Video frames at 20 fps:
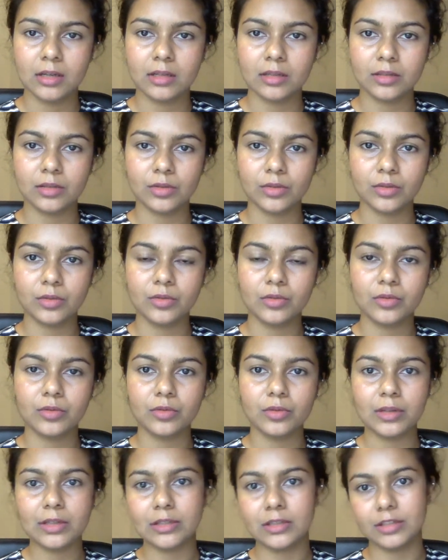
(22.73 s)

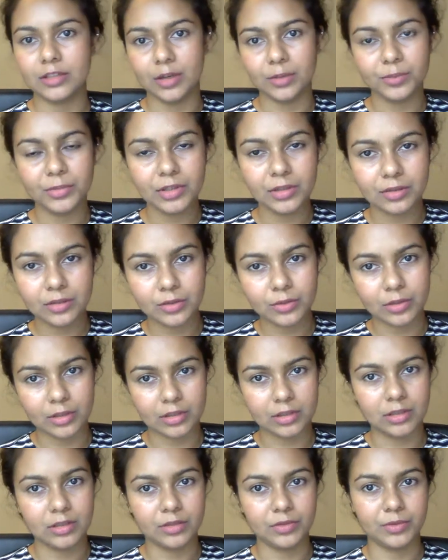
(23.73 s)
So let's jump into the
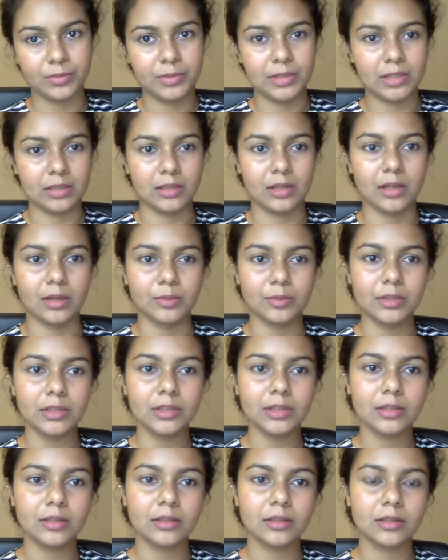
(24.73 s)
questions from the
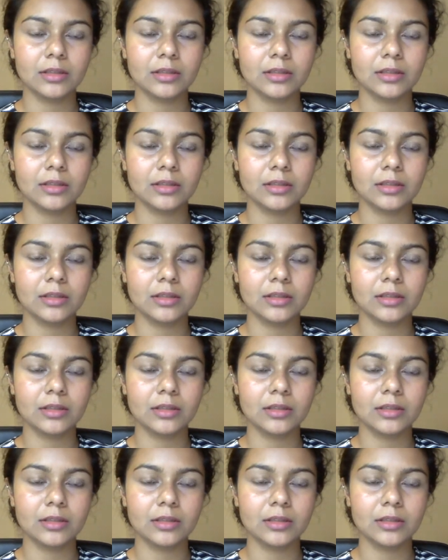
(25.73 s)
assignment.